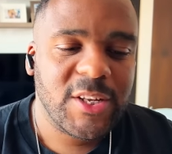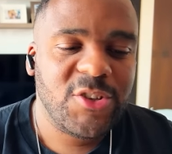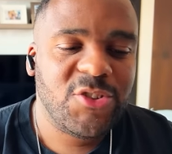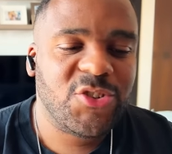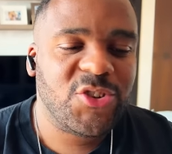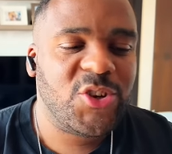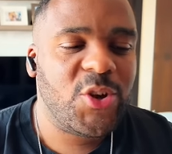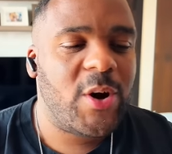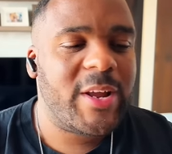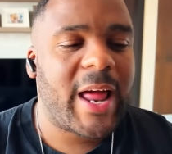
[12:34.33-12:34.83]
Do
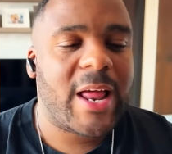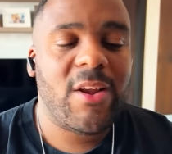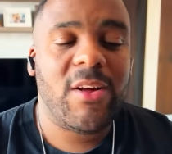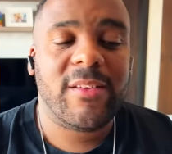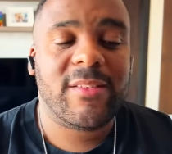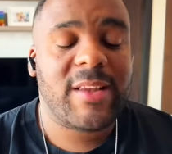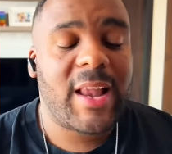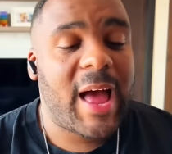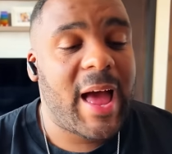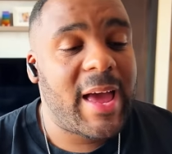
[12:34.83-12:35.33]
you know what that
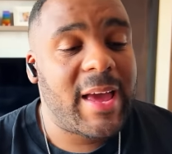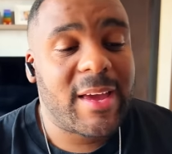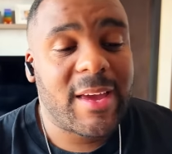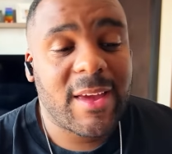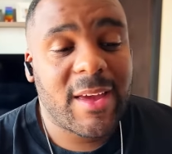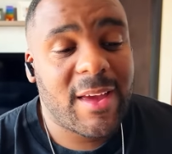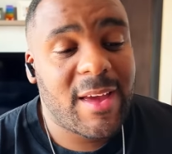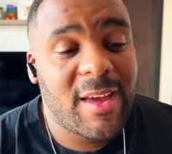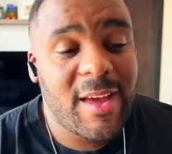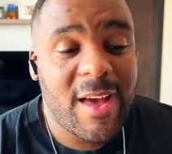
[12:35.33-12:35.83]
looks like?
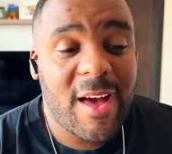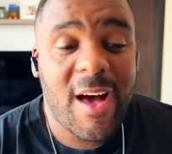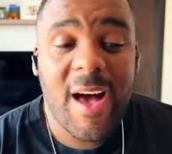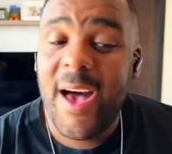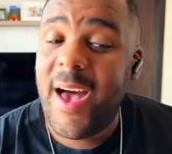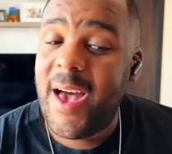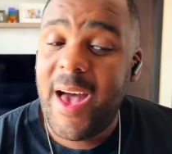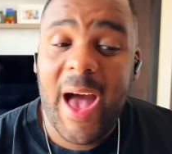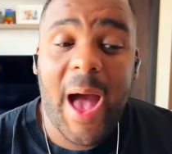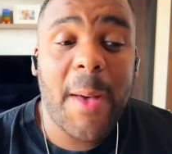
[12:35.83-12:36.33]

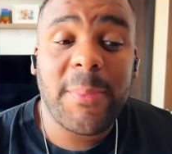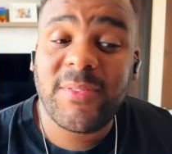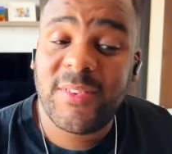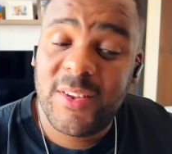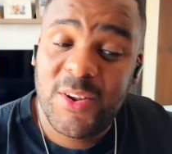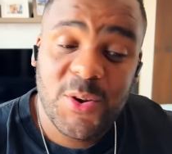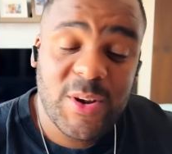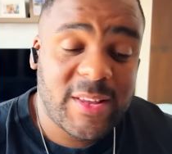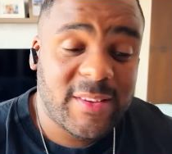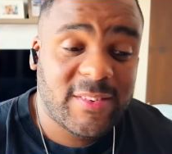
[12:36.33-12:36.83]

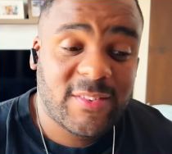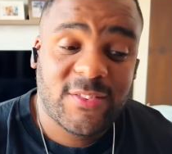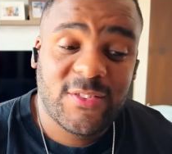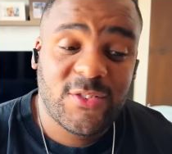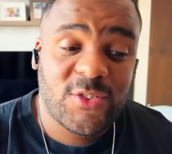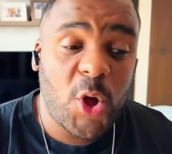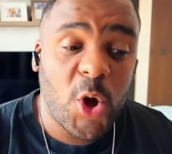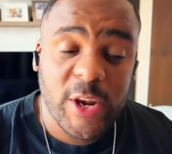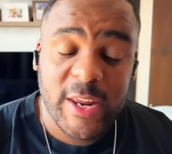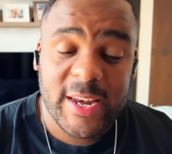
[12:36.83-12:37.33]
Absolutely
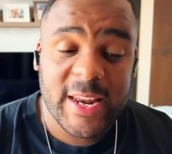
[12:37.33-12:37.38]
stunning,